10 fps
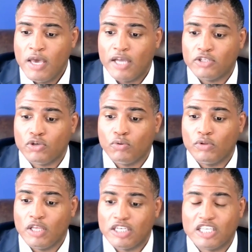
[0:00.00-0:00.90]
And
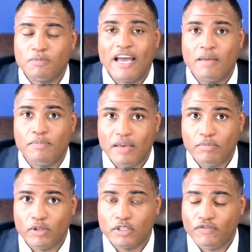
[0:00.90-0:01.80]
so despite it being
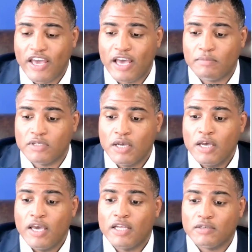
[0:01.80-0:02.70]
bullish VAMs,
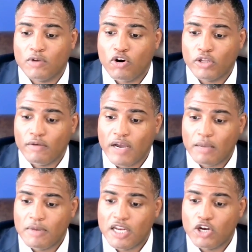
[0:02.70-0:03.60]
it's currently
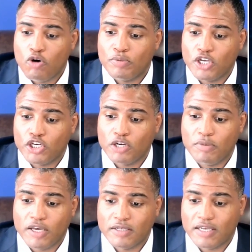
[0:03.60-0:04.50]
recommending no position
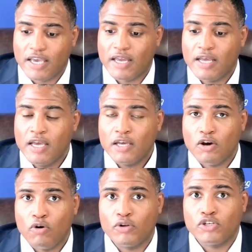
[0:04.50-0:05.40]
because, again,
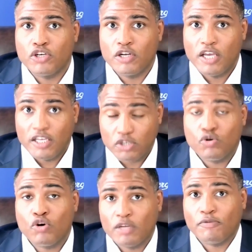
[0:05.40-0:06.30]
gold has
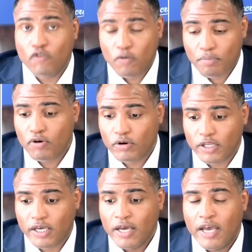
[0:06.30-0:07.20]
historically performed
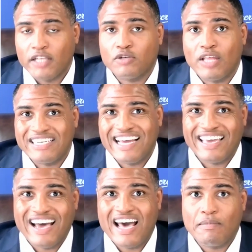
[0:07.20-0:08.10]
poorly. And so that
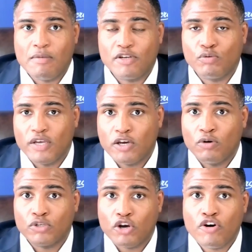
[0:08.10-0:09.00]
dichotomy between
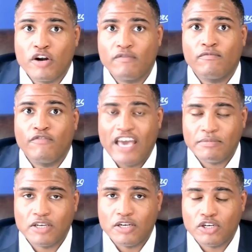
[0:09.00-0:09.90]
gold's current
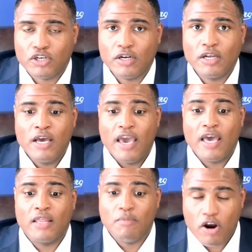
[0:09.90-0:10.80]
VAMs condition
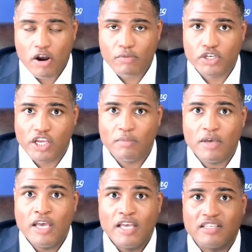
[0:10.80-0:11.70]
and the market
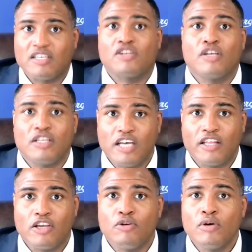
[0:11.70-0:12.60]
regime is essentially
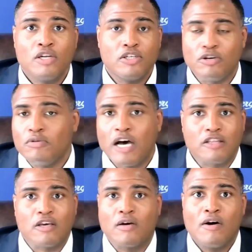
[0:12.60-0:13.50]
telling you do
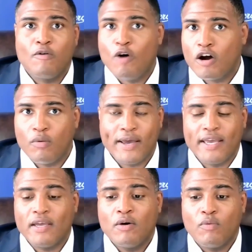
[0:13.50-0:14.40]
nothing, walk
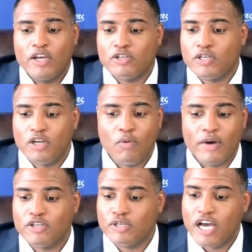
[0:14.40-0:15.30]
away, don't
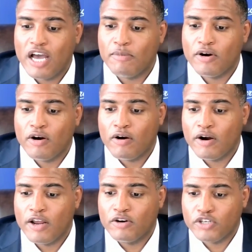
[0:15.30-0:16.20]
waste your time or
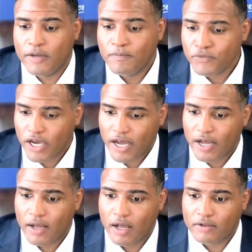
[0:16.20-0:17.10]
energy
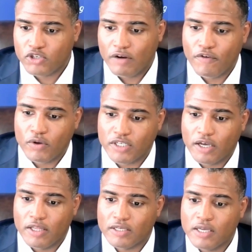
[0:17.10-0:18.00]
trying to focusing
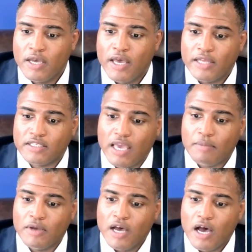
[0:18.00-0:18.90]
on this. And
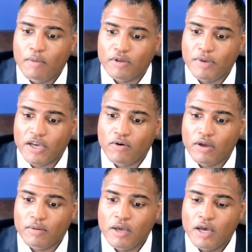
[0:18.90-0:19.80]
same with
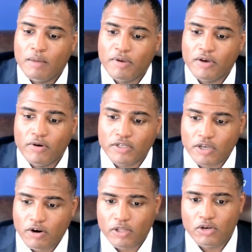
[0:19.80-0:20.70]
Bitcoin. Bitcoin is
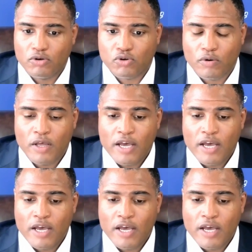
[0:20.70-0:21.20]
currently neutral.